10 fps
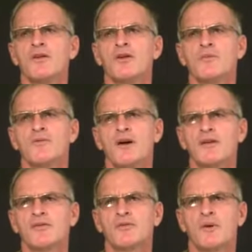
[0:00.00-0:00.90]
Human
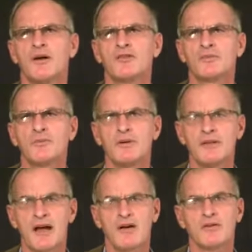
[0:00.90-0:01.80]
Rights Watch
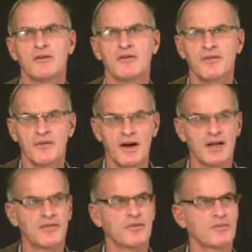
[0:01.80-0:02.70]
put out
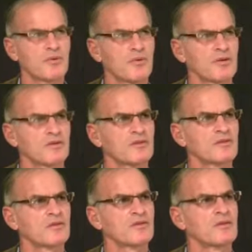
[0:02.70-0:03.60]
5
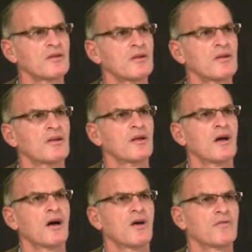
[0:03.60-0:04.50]
reports.
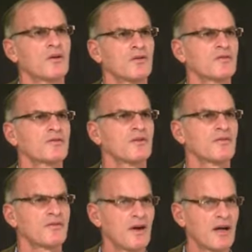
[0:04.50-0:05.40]
Of those
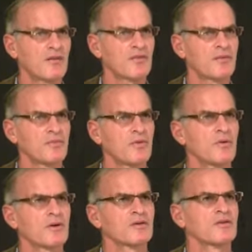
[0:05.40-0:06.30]
5
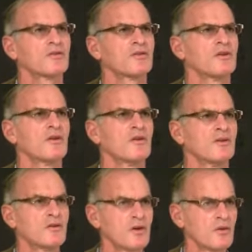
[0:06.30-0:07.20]
reports,
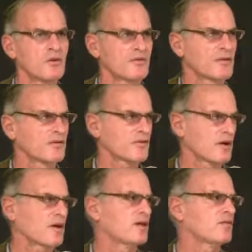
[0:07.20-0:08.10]
2 of the
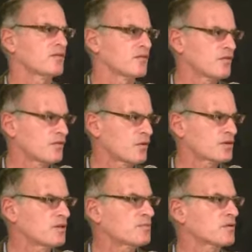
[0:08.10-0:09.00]
5,
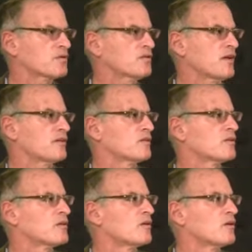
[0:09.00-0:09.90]
40%,
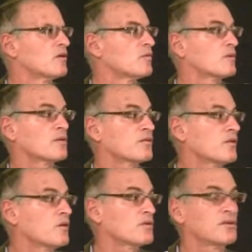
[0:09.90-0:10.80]
were
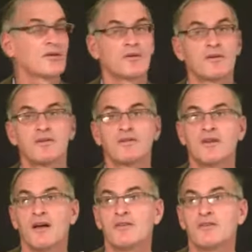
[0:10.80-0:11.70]
devoted to
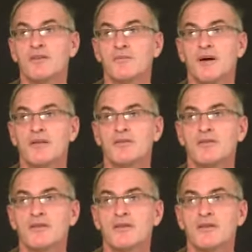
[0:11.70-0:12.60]
criticizing the
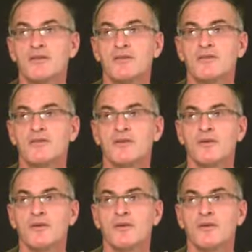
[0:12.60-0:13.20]
Palestinians.